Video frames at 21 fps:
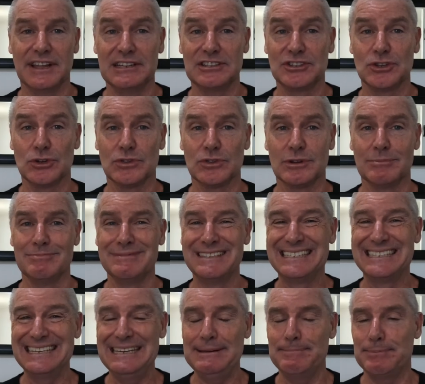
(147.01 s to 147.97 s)
that took them
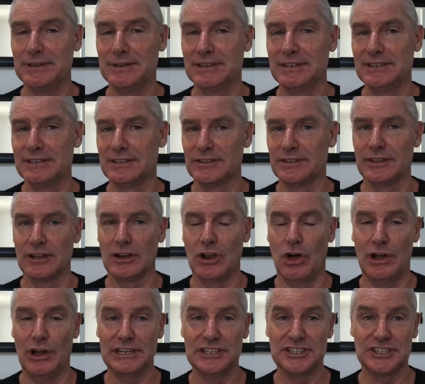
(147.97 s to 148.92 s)
deep into the
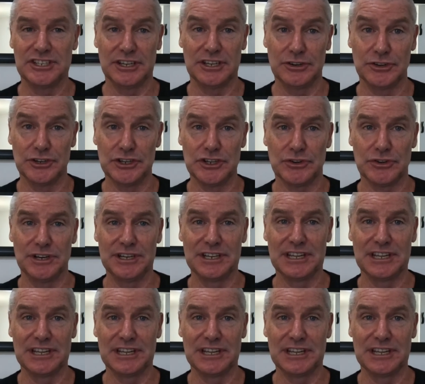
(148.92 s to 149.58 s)
Lions territory